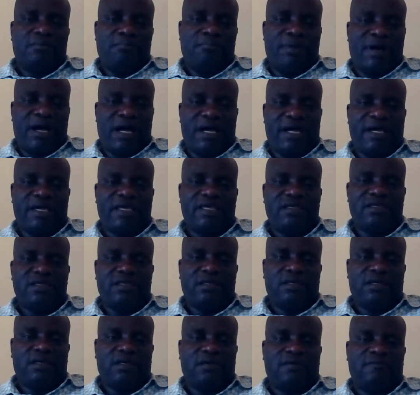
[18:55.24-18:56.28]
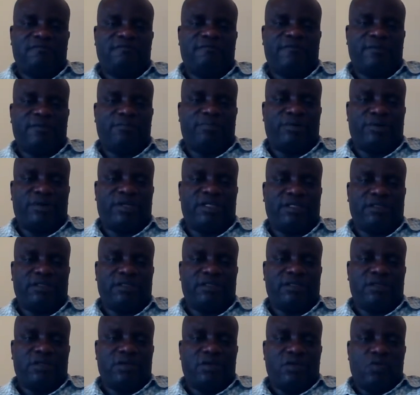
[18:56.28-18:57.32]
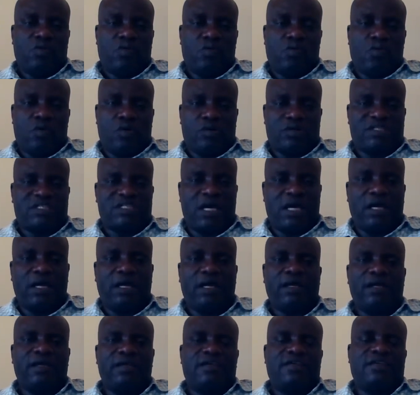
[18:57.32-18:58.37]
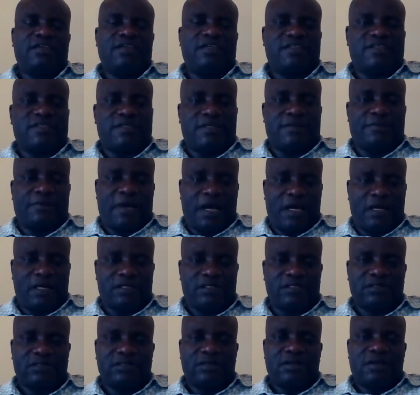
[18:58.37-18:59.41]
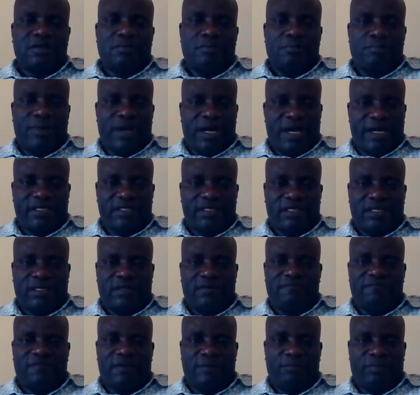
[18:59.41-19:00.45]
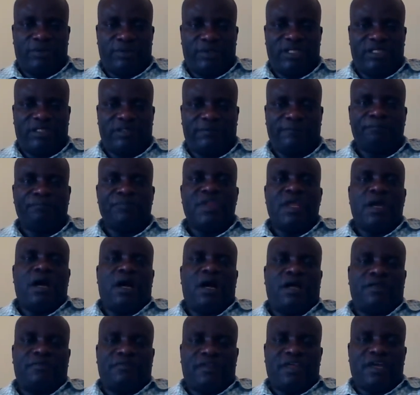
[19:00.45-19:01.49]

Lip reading: by everybody. Water is drunk by everybody. And